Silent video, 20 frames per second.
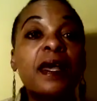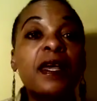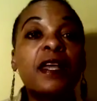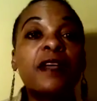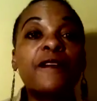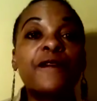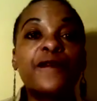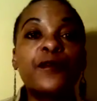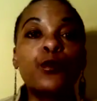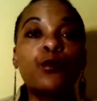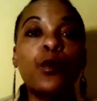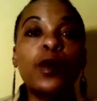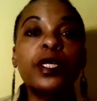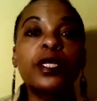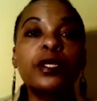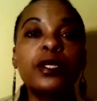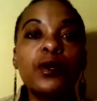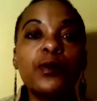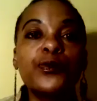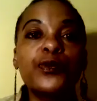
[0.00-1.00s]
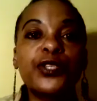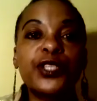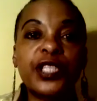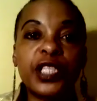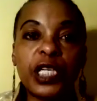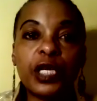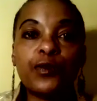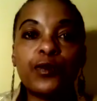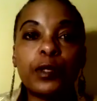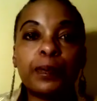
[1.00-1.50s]
If you want to know the
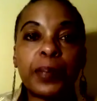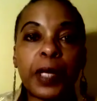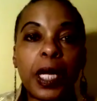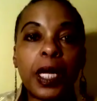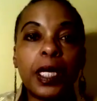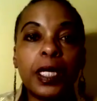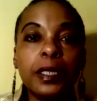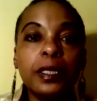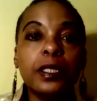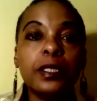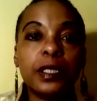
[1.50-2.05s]
secret behind the